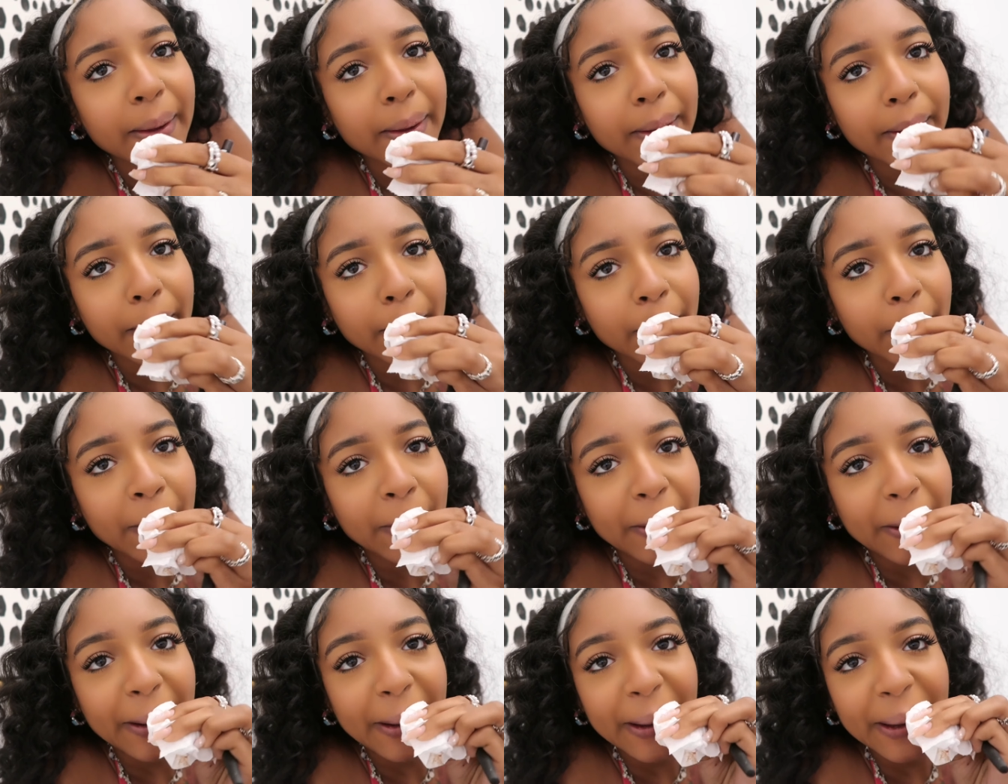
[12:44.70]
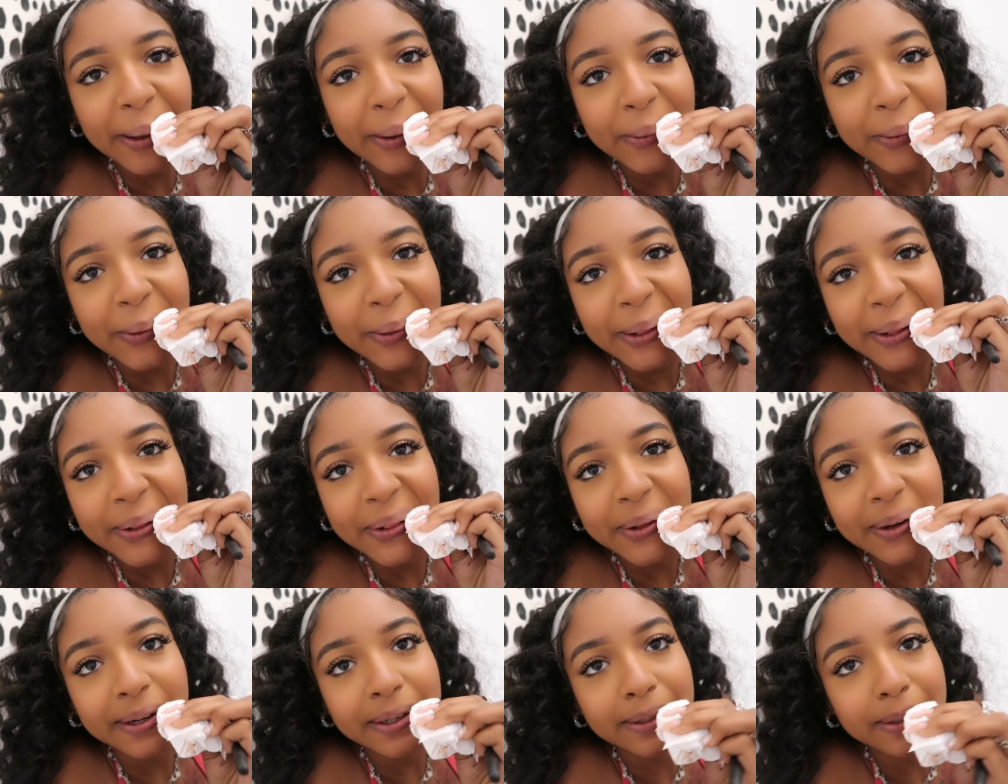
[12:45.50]
Ew, I hate when all
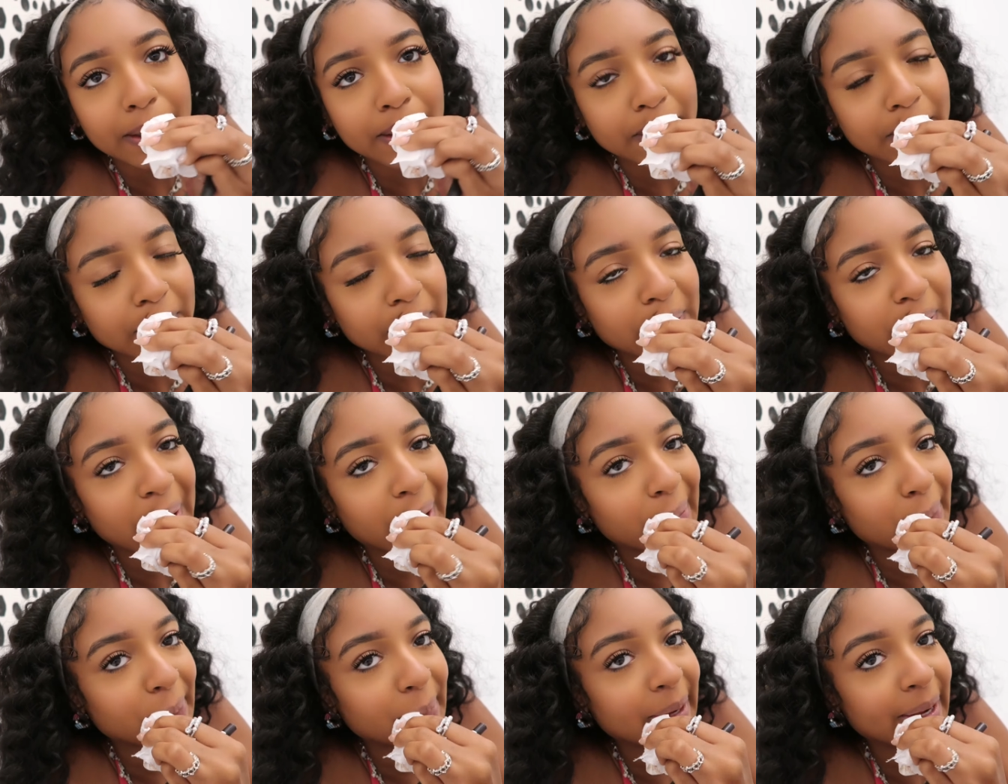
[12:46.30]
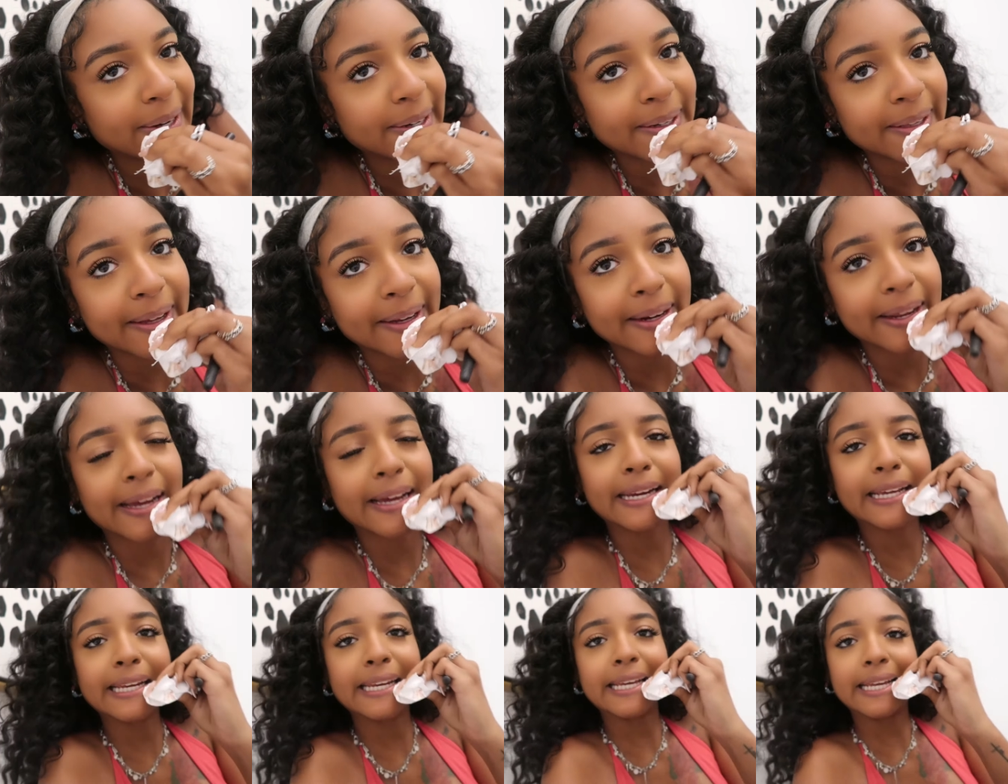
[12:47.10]
liner starts looking all patchy like that.
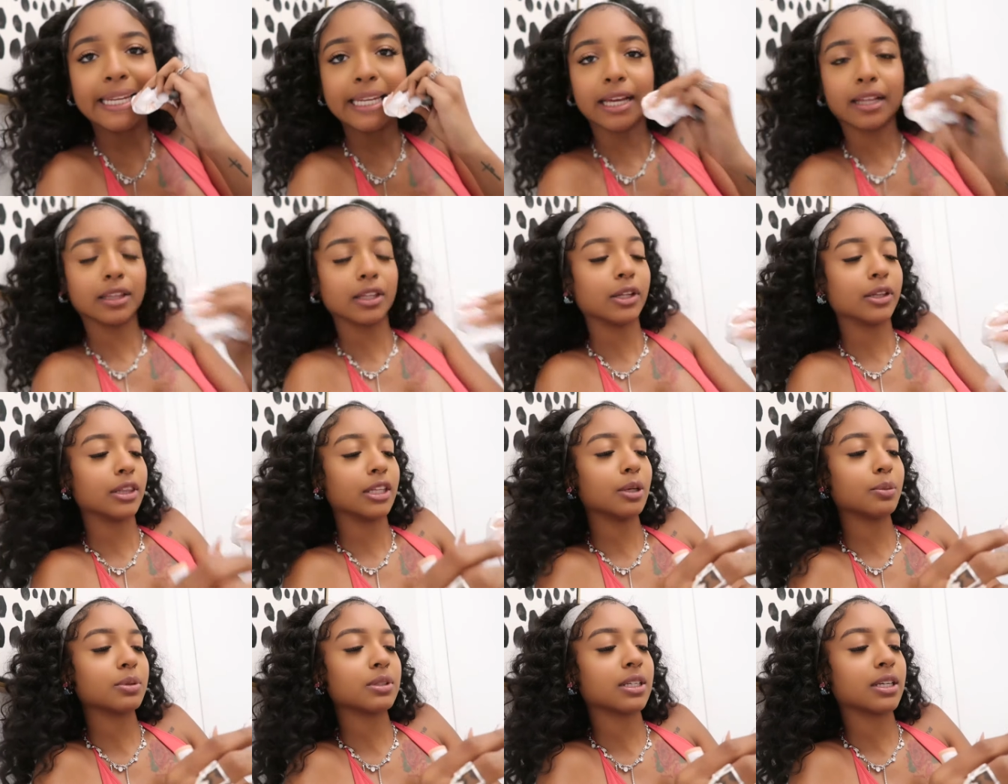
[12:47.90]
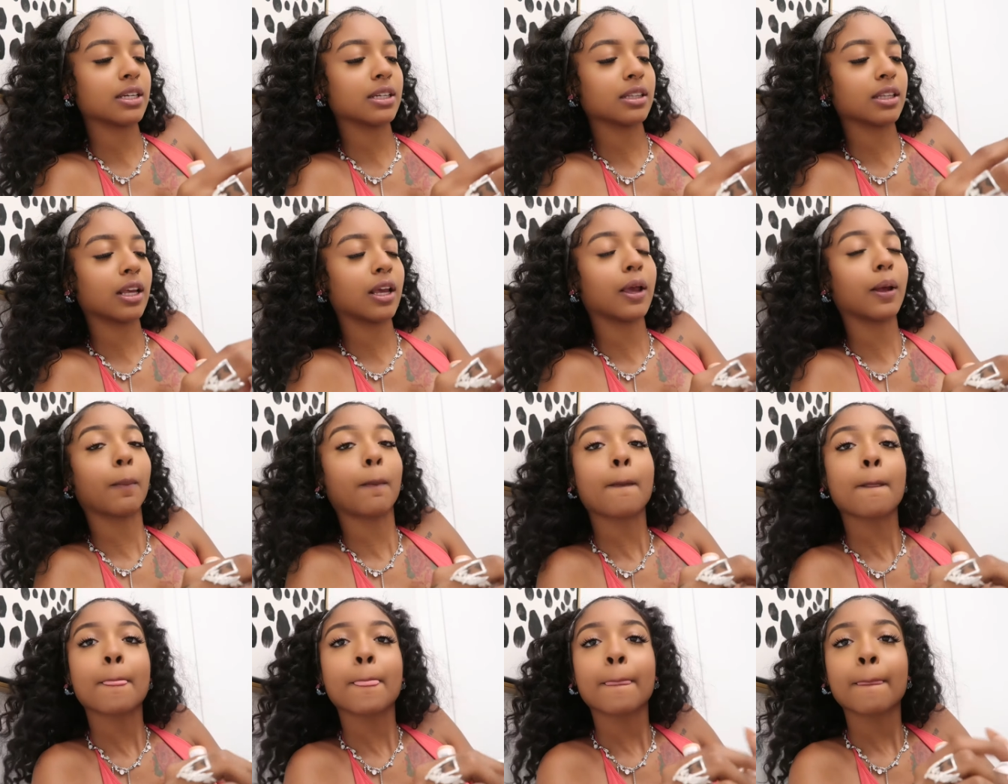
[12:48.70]
I need to get that little lip stain thing
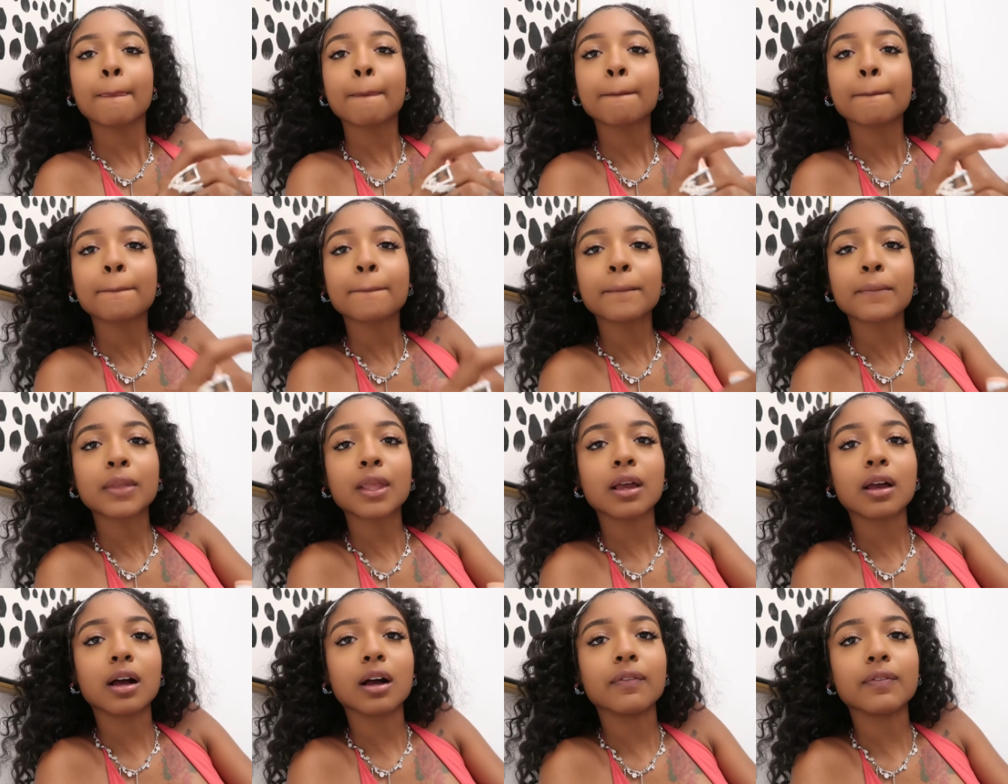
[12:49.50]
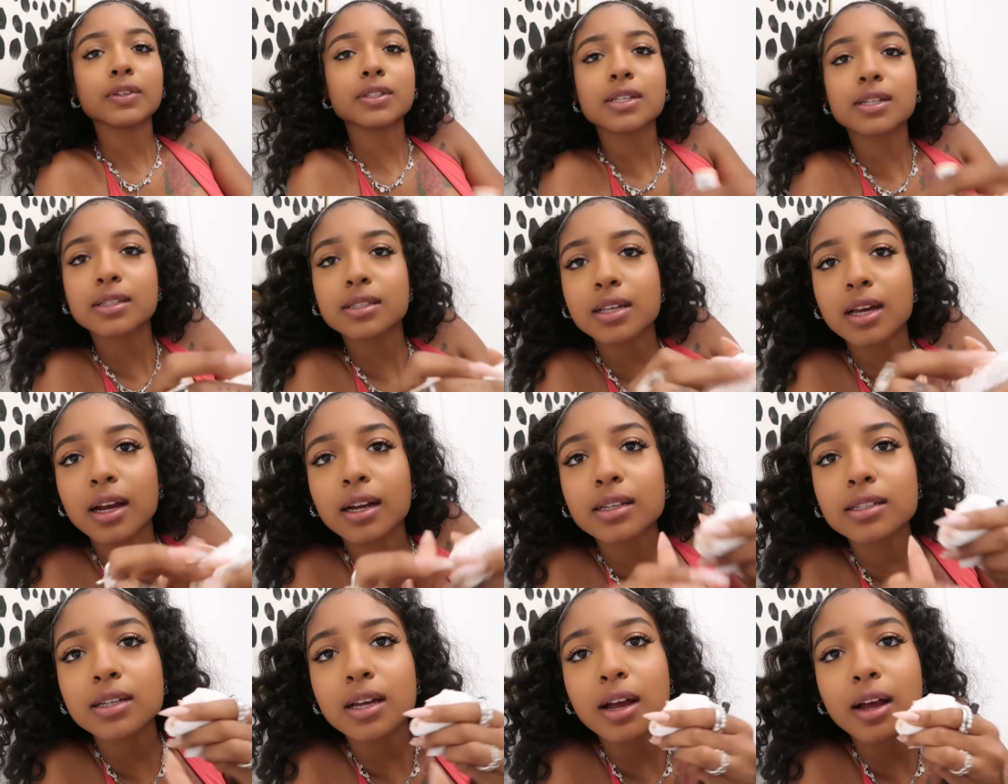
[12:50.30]
off a
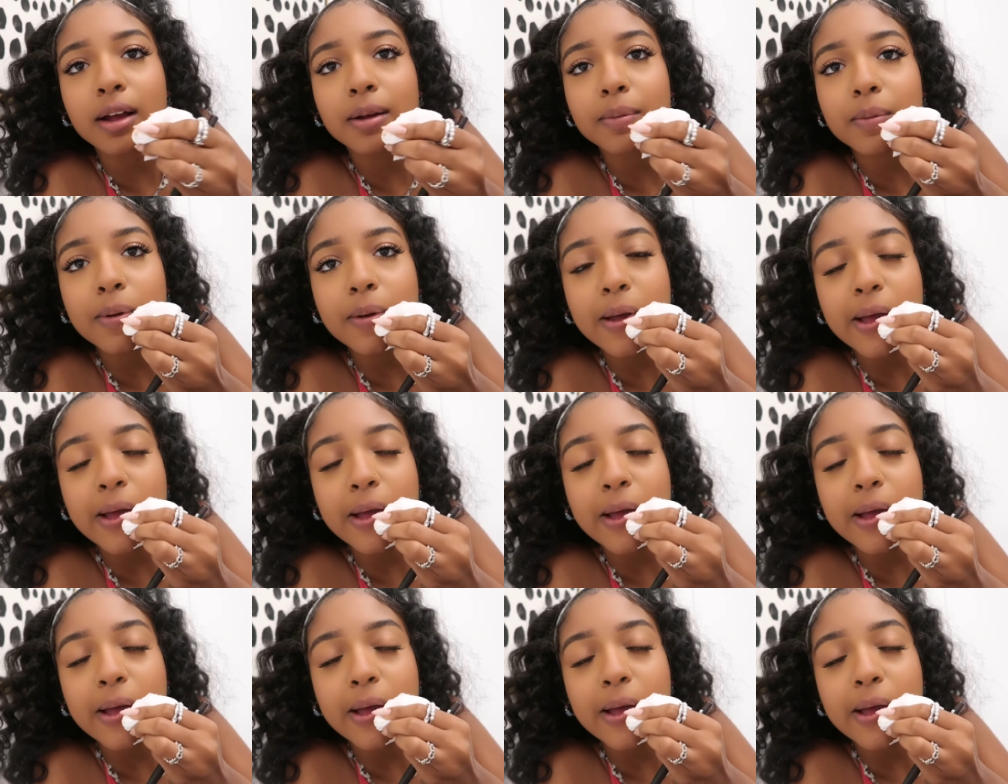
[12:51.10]
TikTok I shop.